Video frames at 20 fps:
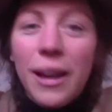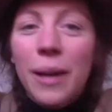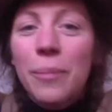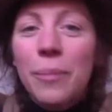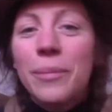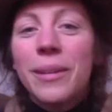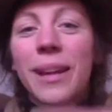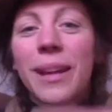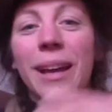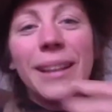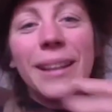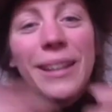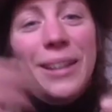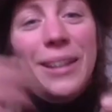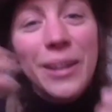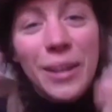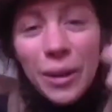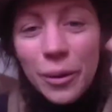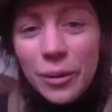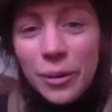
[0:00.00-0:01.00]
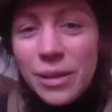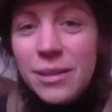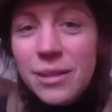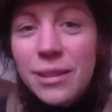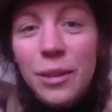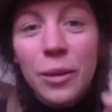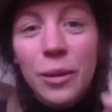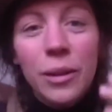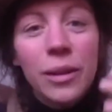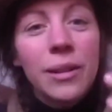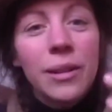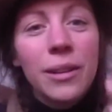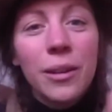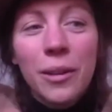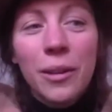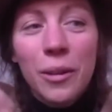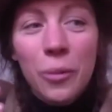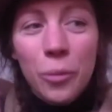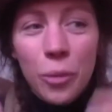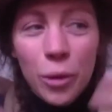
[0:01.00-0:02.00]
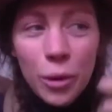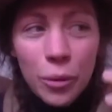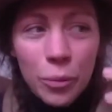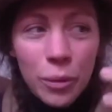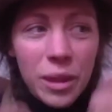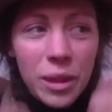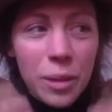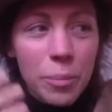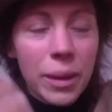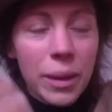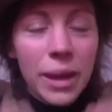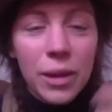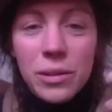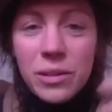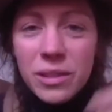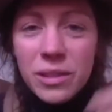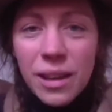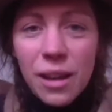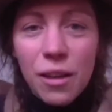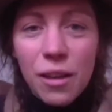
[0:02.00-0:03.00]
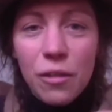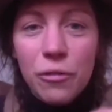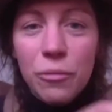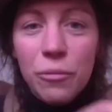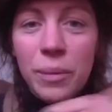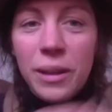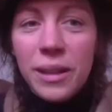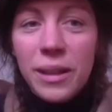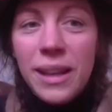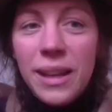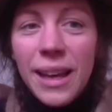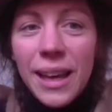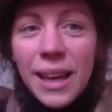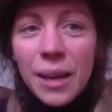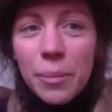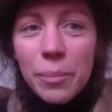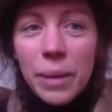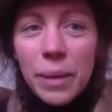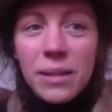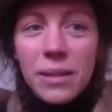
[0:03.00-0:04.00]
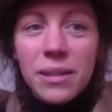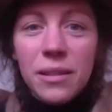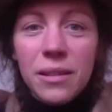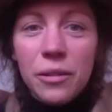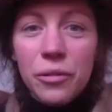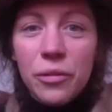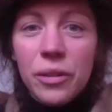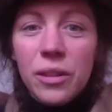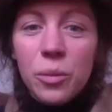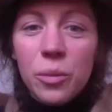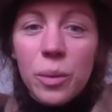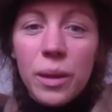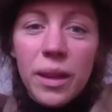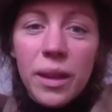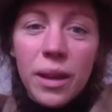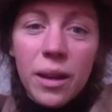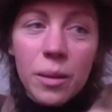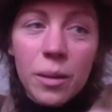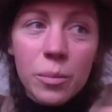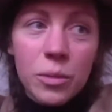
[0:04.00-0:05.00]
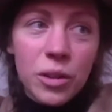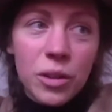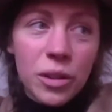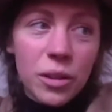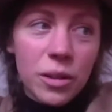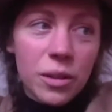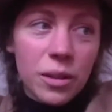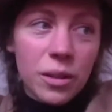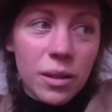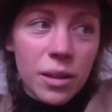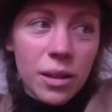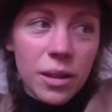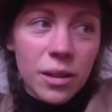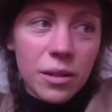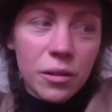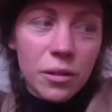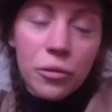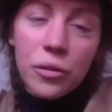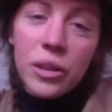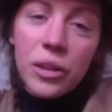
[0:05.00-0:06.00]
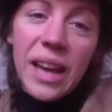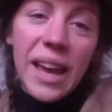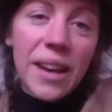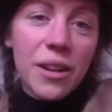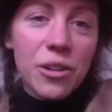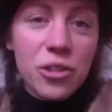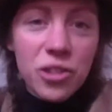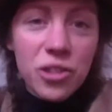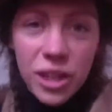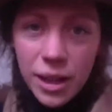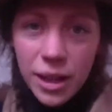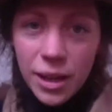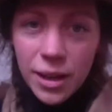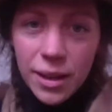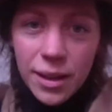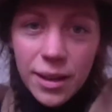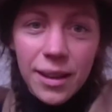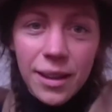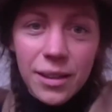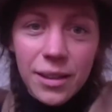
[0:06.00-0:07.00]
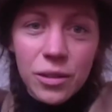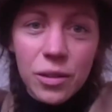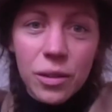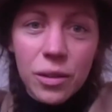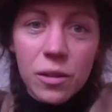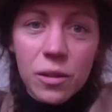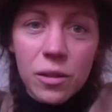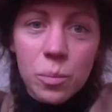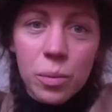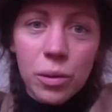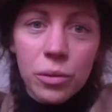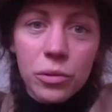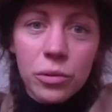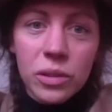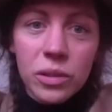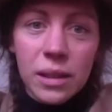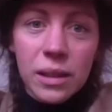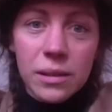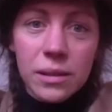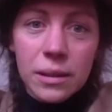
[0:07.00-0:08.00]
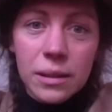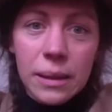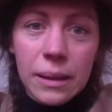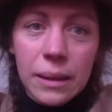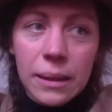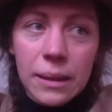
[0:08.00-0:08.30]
I'm not, you know, this, you can work with it by yourself, but it makes a difference when there comes a different energy into this process